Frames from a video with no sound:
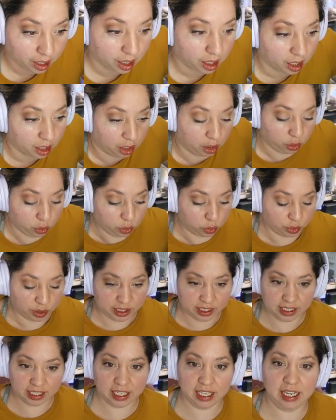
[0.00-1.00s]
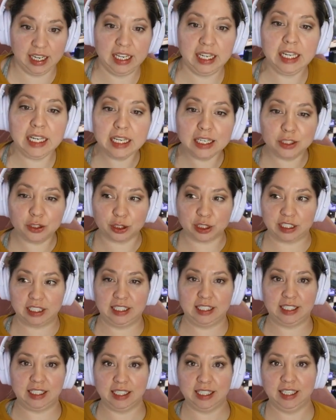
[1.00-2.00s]
Oh, it's getting
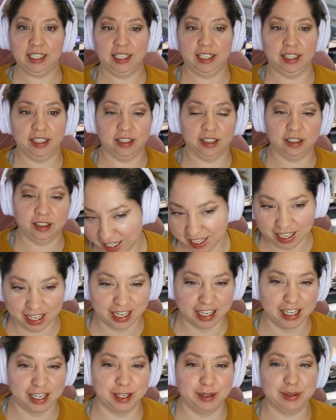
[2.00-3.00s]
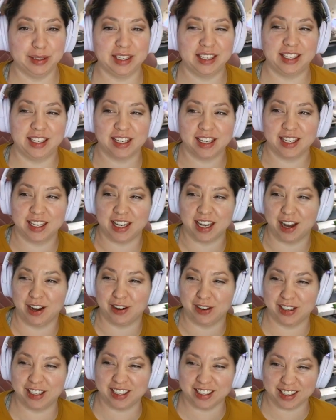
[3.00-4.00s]
interesting. Oh, 6
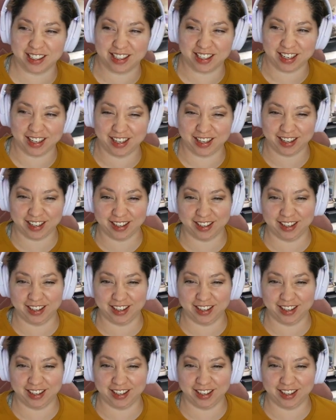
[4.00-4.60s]
hours in.